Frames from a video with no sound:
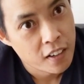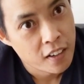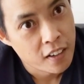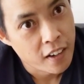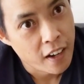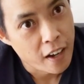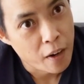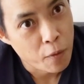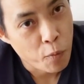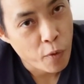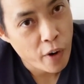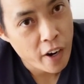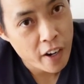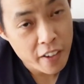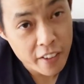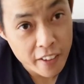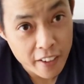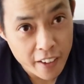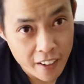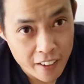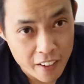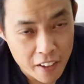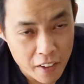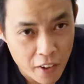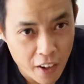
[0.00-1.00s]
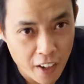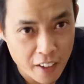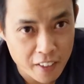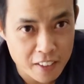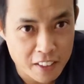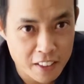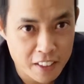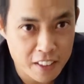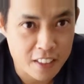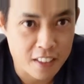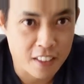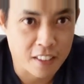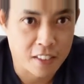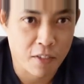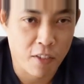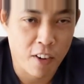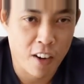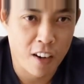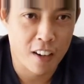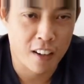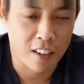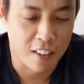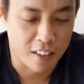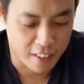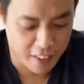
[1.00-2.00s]
and where do you get your ideas?
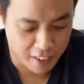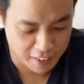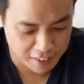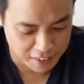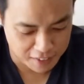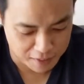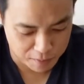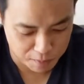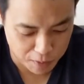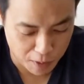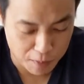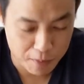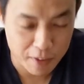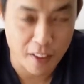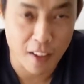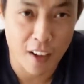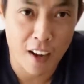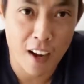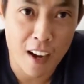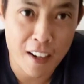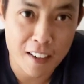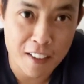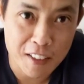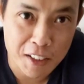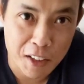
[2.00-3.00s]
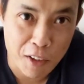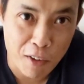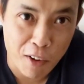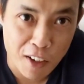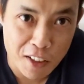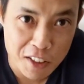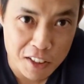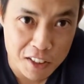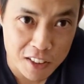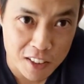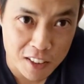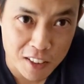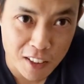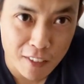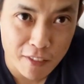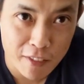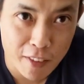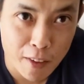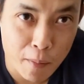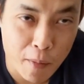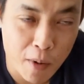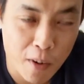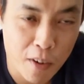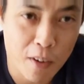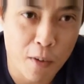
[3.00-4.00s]
Wow, that's probably the hardest question of
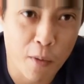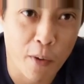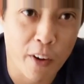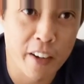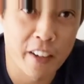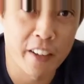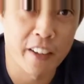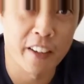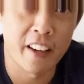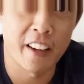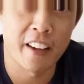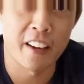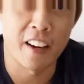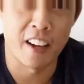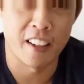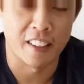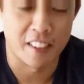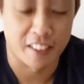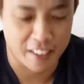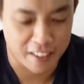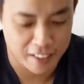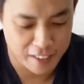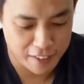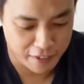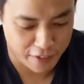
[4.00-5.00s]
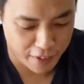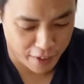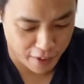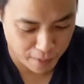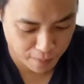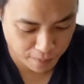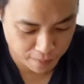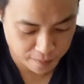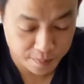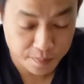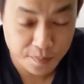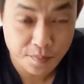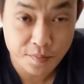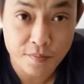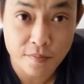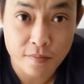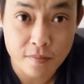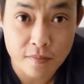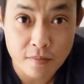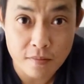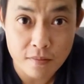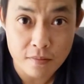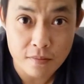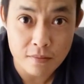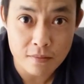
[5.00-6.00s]
them all. Where do you get ideas from?
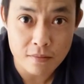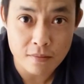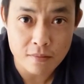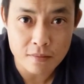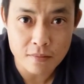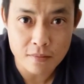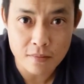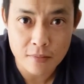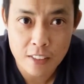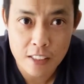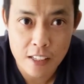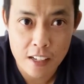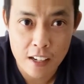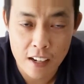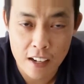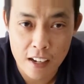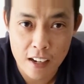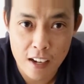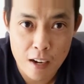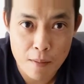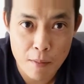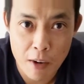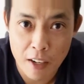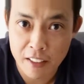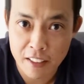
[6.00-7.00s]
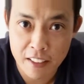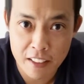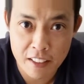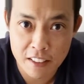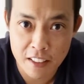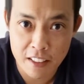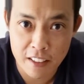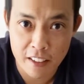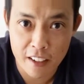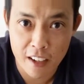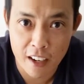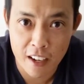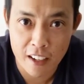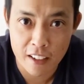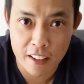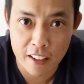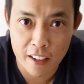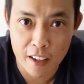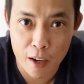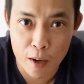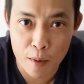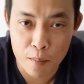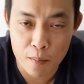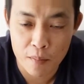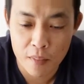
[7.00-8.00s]
Ideas can kind of
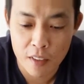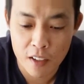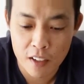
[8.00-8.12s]
come